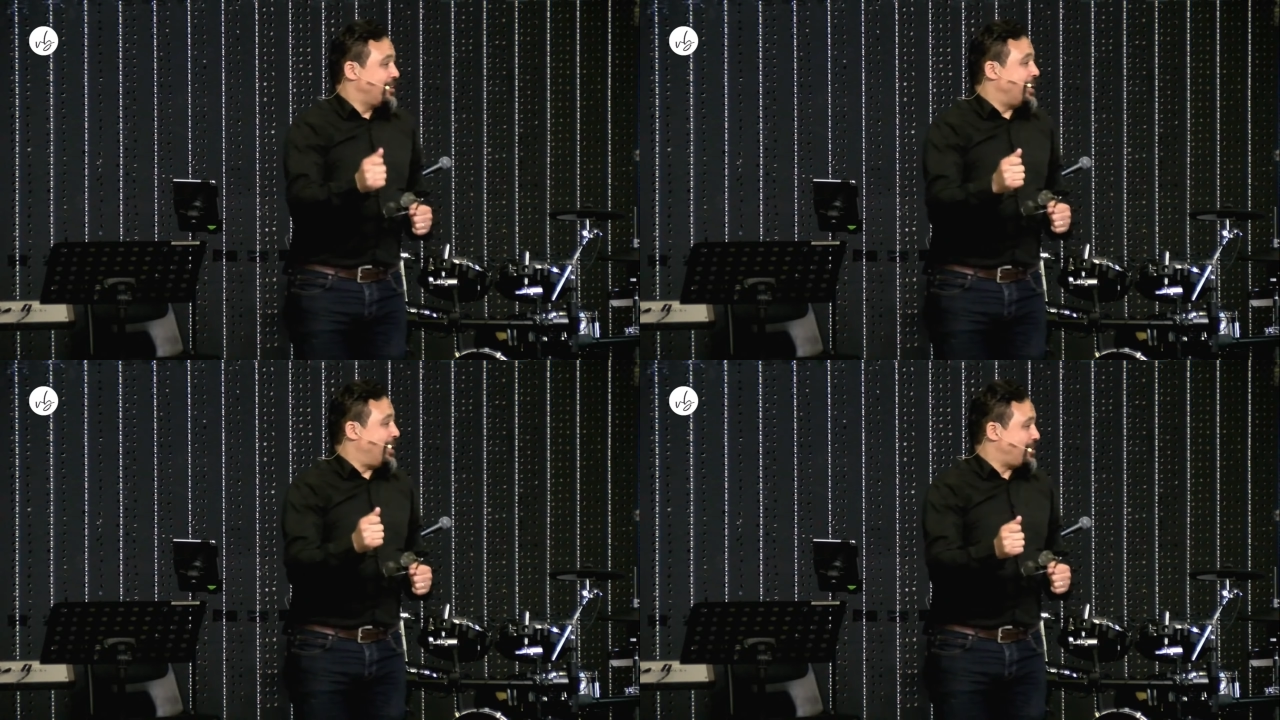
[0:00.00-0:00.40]

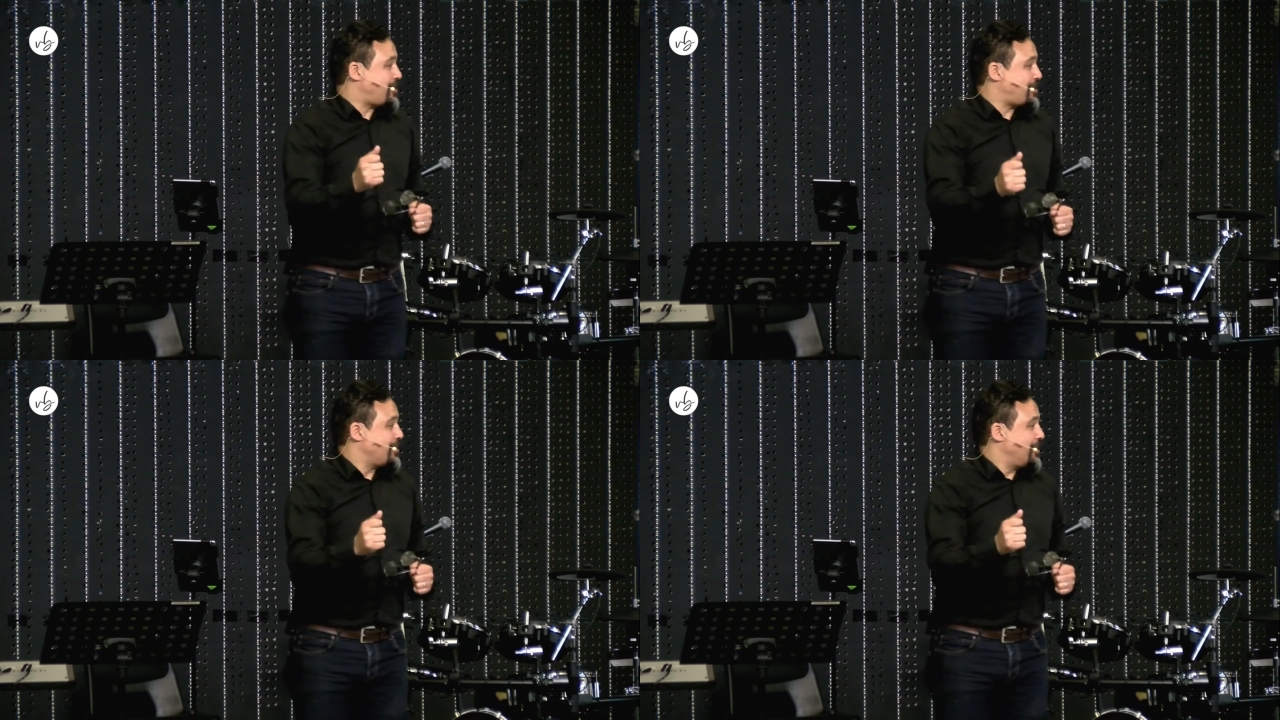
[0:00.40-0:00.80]

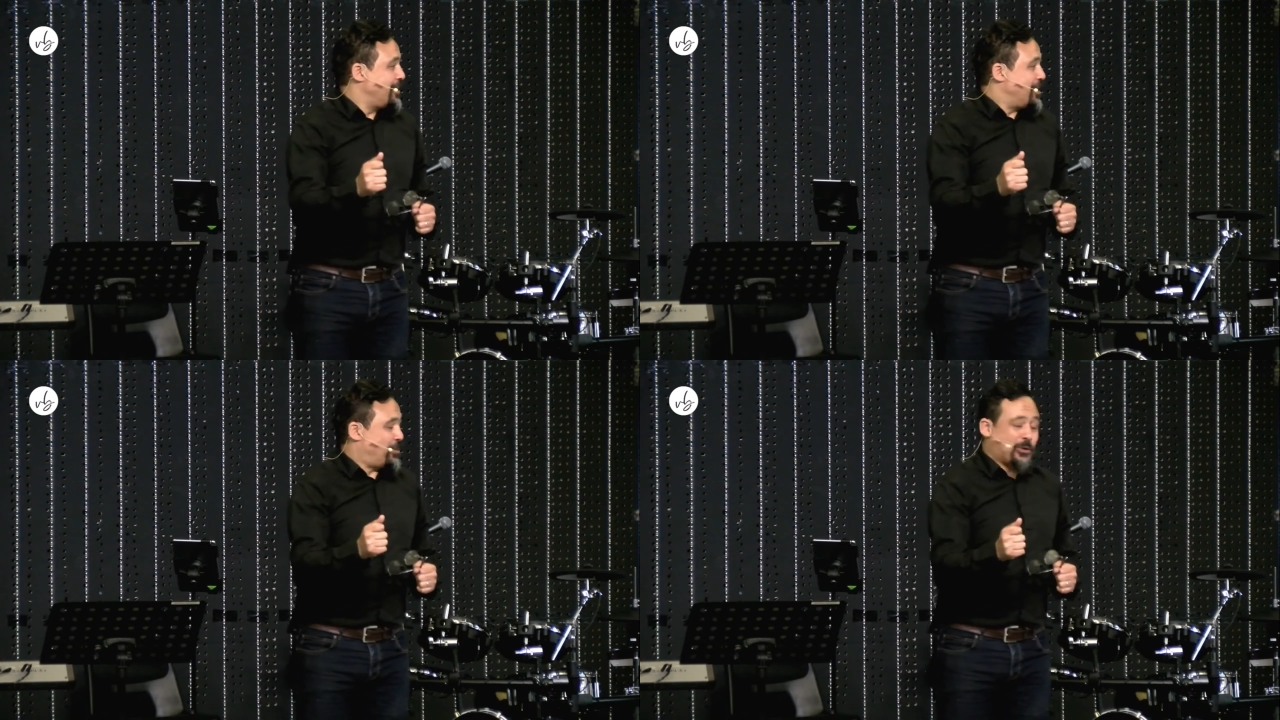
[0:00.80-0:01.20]
Yes?
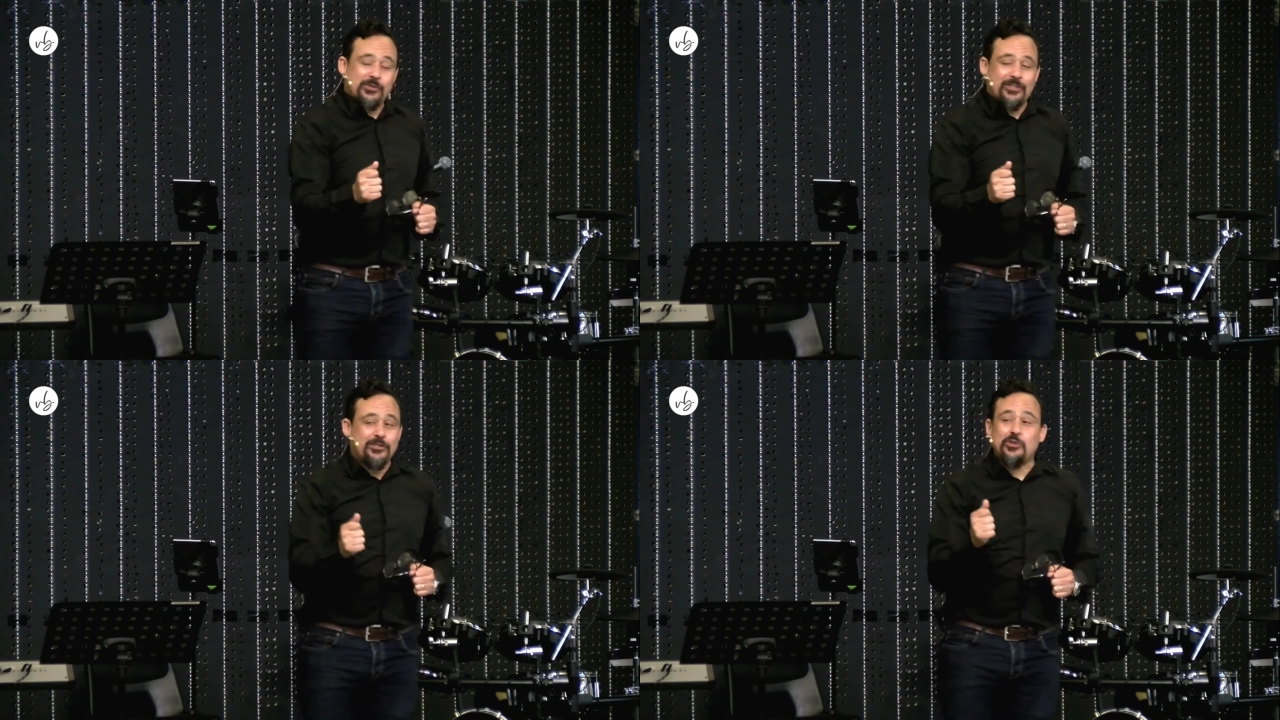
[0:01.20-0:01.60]

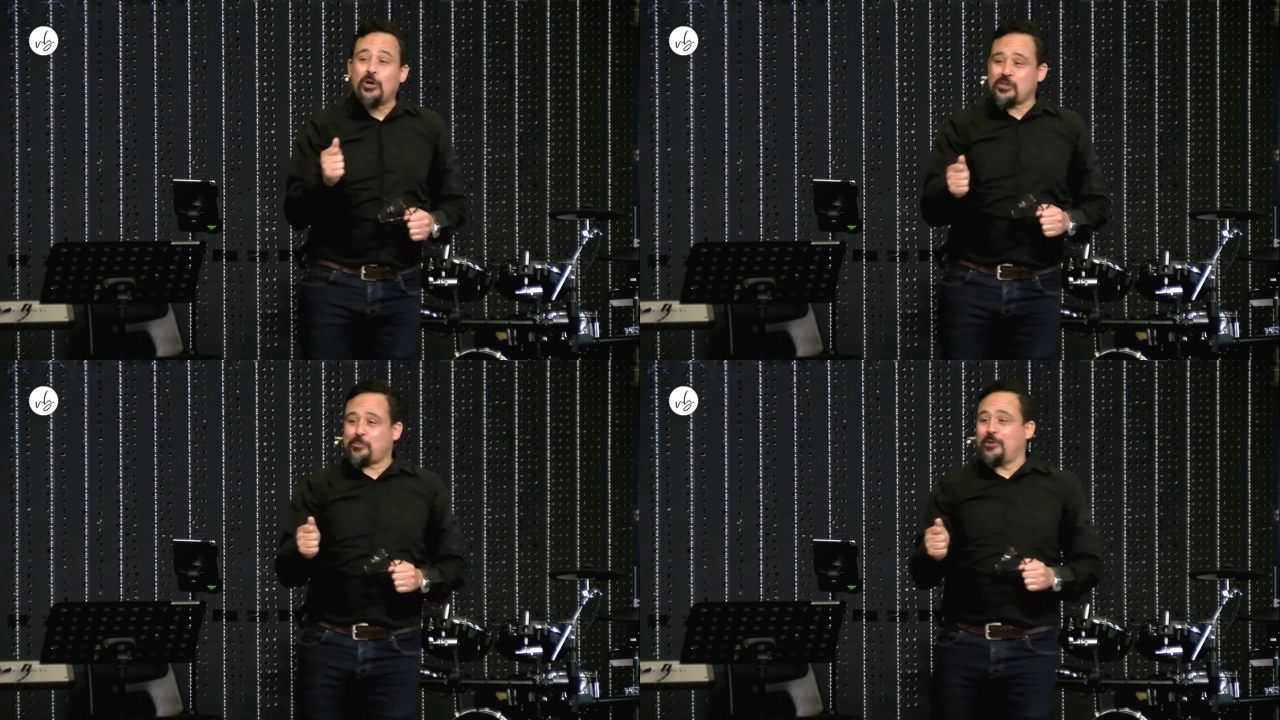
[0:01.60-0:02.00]
Because this
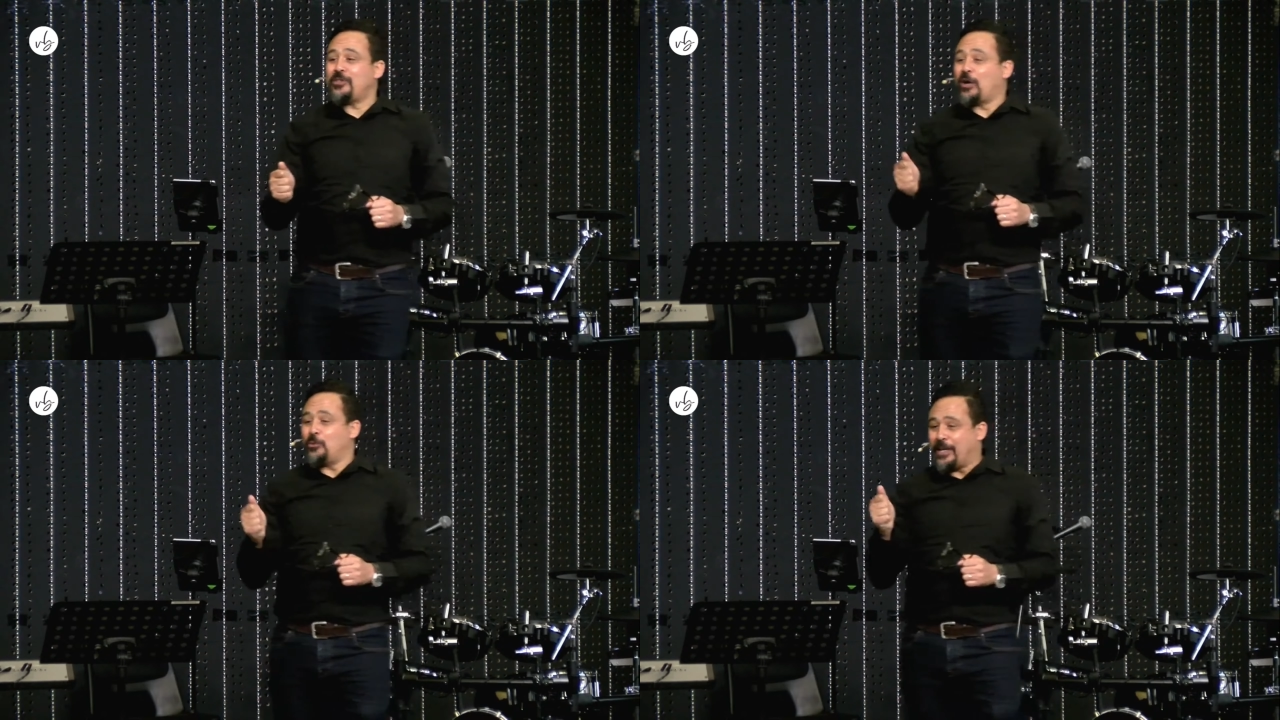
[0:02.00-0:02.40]
gospel
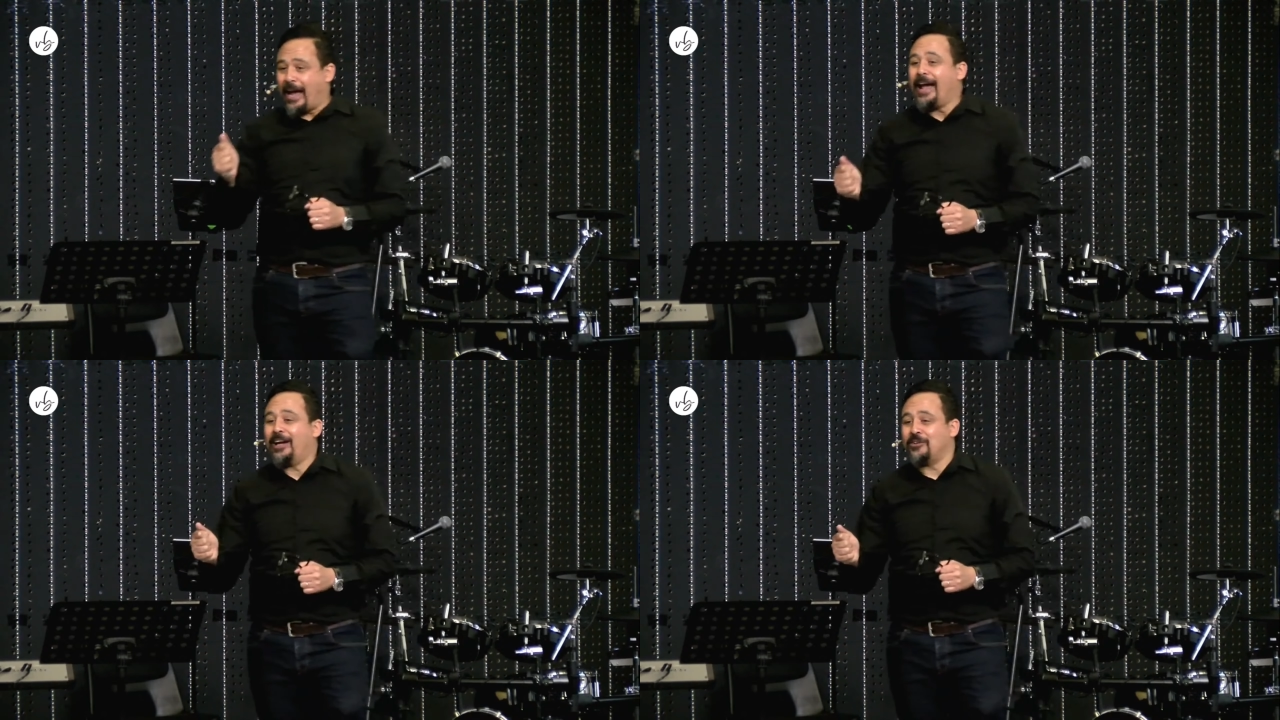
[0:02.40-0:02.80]
that we
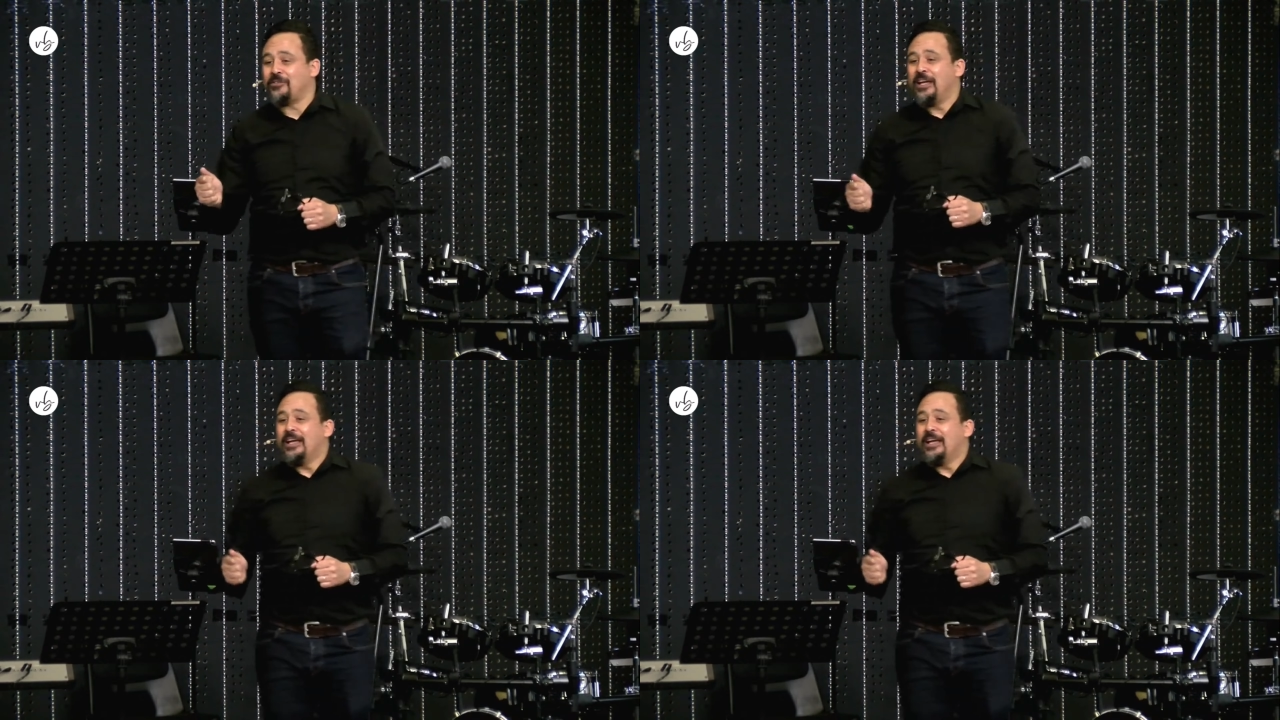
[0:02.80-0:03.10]
have